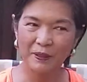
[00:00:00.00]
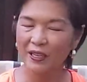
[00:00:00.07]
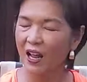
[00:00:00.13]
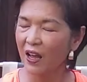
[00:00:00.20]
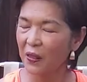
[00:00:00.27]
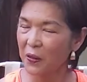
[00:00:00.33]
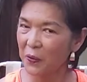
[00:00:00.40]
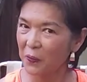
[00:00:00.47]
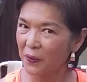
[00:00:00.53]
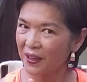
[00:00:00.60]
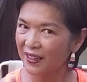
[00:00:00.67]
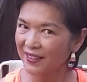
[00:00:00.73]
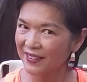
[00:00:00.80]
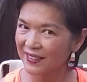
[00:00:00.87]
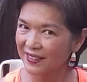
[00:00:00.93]
But
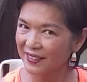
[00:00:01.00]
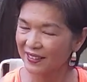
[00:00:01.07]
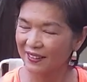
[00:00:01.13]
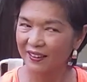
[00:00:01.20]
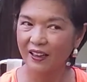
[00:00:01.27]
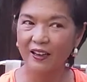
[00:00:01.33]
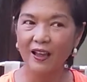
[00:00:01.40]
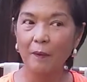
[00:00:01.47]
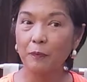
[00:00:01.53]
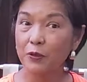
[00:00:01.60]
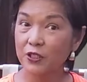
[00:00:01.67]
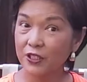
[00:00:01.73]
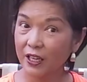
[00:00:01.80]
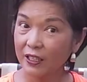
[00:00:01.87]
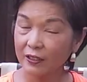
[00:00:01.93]
otherwise, I
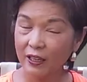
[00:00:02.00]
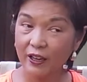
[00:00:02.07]
appreciate